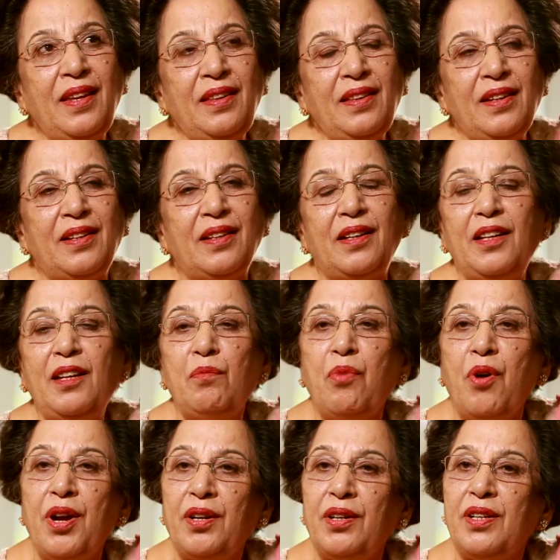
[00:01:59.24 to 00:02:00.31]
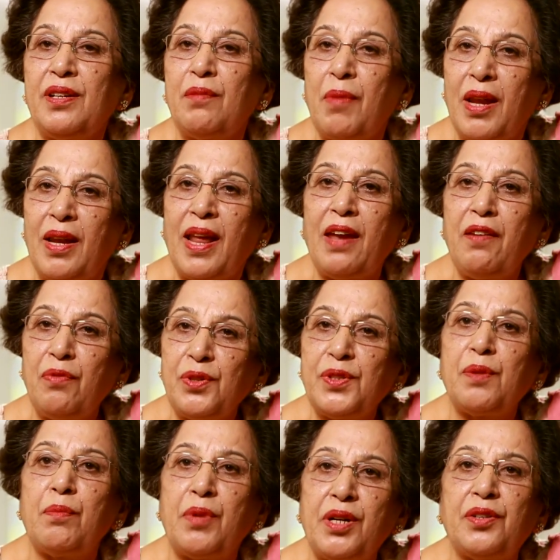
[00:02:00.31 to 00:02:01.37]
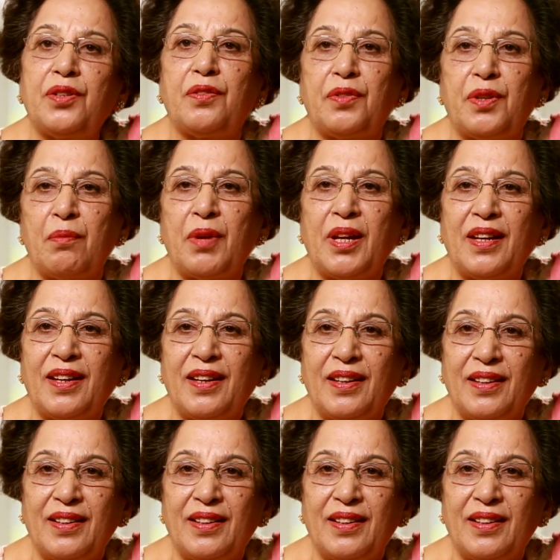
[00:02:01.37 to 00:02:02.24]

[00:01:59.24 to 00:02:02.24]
The turning point in my life was the birth of the Mana.